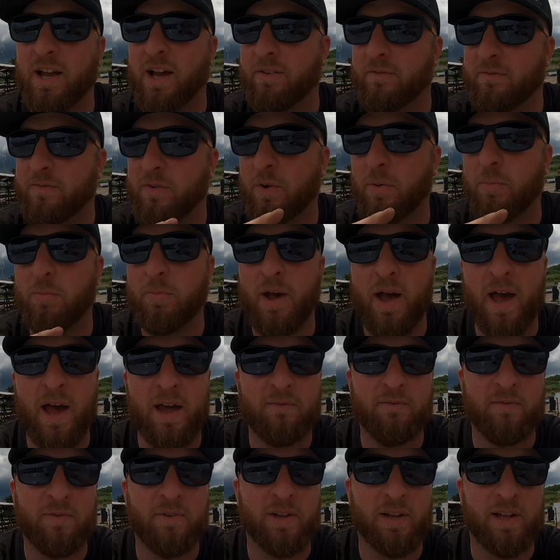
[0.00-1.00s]
I feel
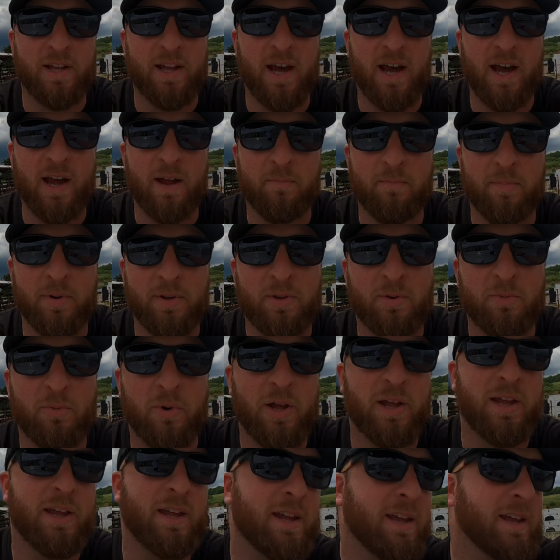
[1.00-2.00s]
bad for the guy, but the
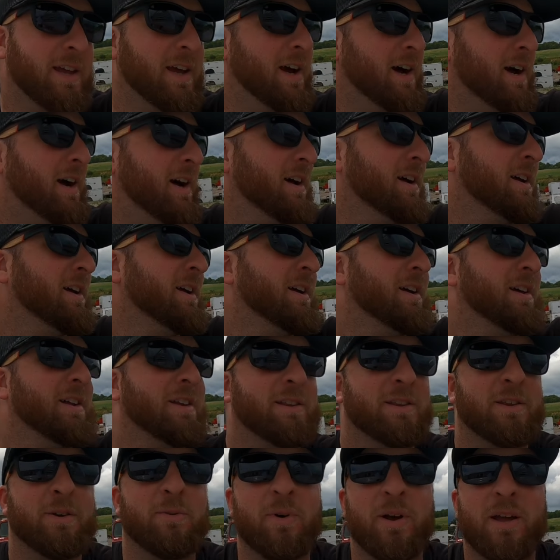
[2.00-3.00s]
way he uh,
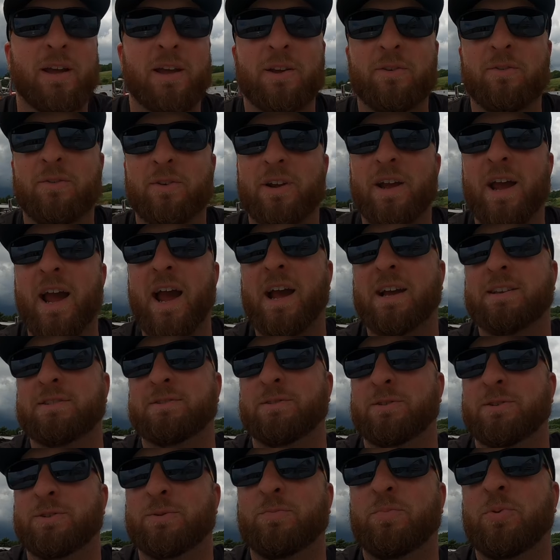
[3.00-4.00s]
the way he reacts
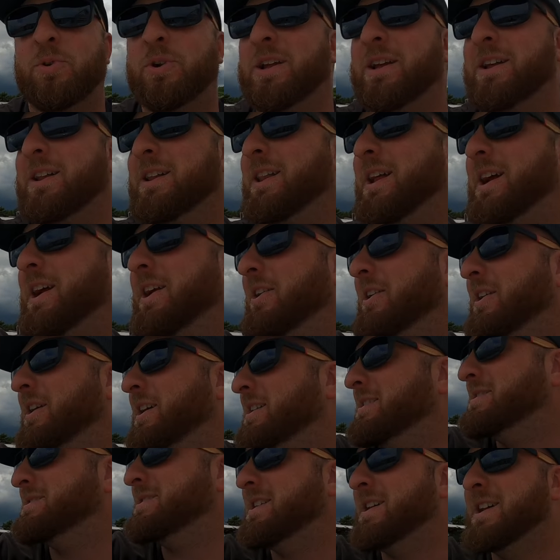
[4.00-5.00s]
to it's pretty
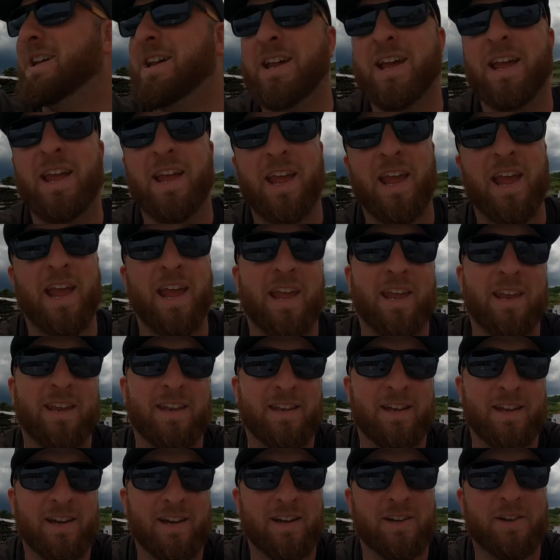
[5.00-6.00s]
hilarious,
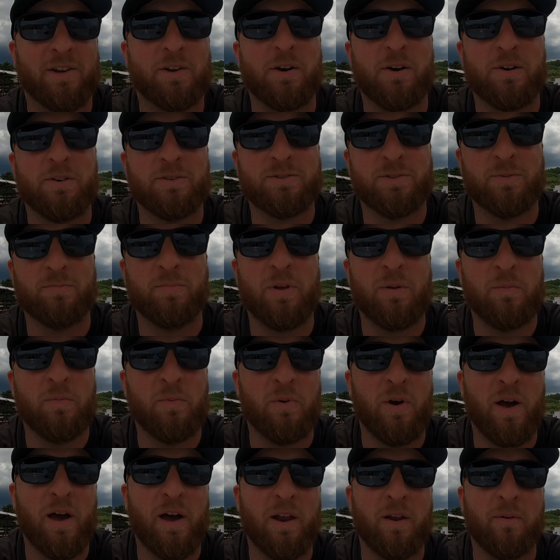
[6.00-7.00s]
and uh, calls the
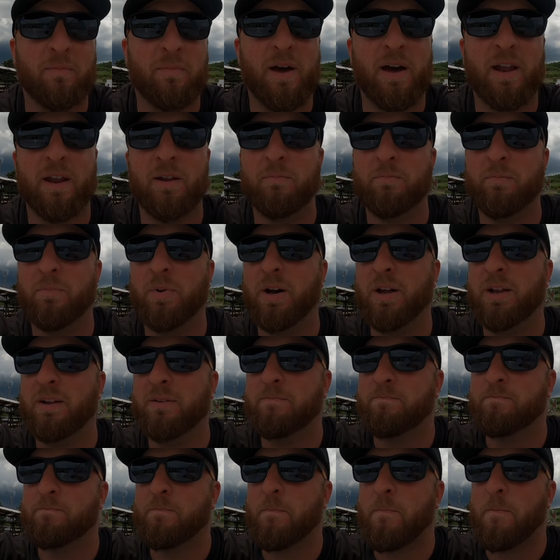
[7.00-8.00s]
people out about it. But
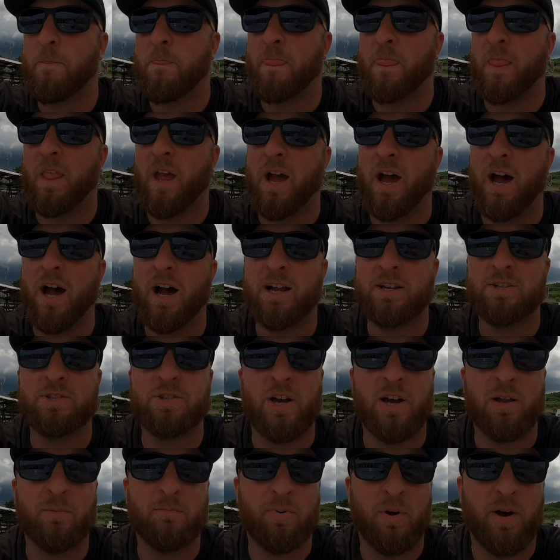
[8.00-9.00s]

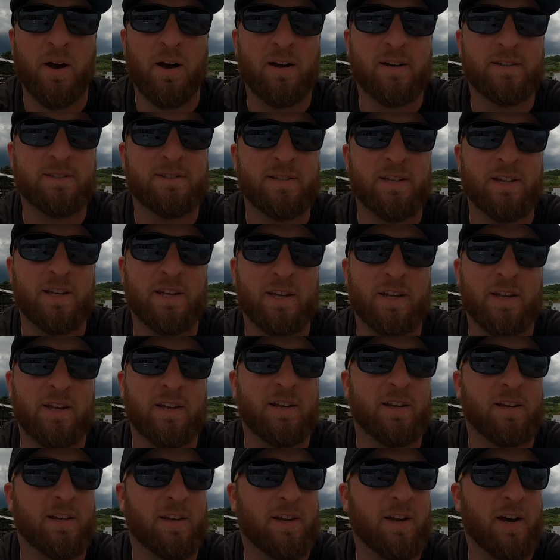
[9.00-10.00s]
Hotshot Boxing
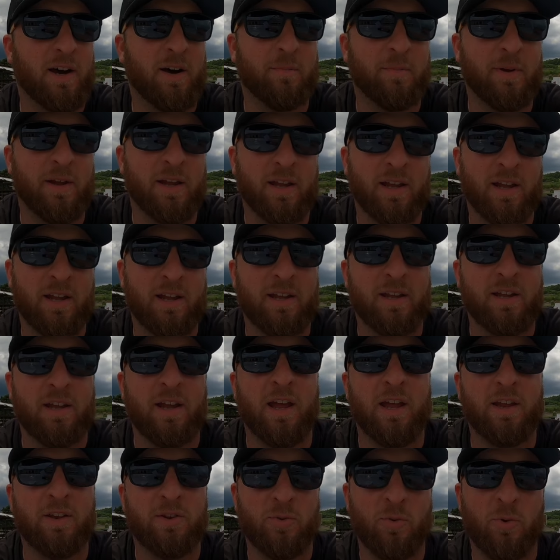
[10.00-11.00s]
coming
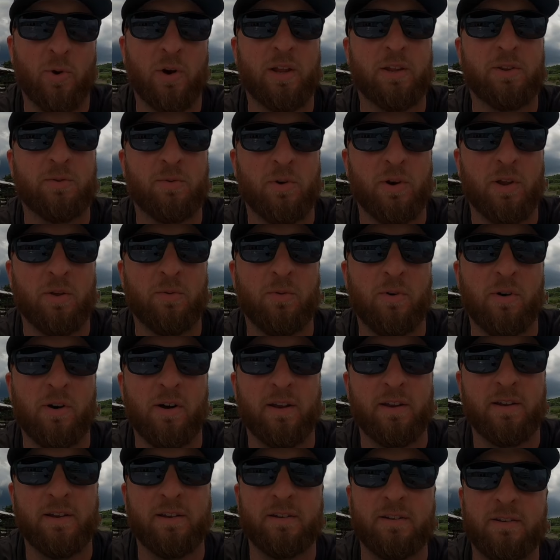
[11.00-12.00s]
in
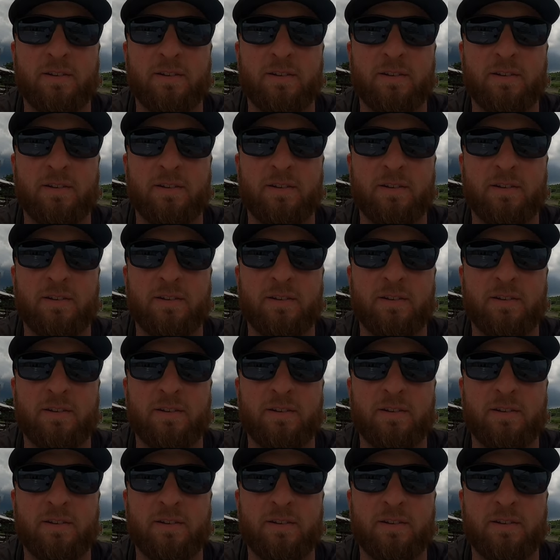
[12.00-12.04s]
2021.